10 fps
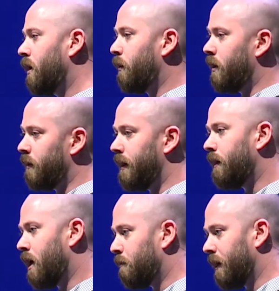We don't need
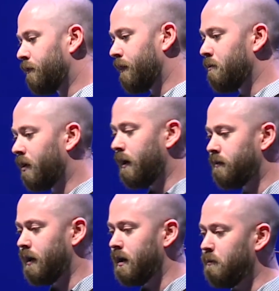complex
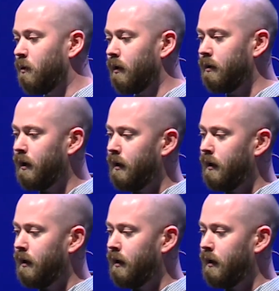fabrication anymore.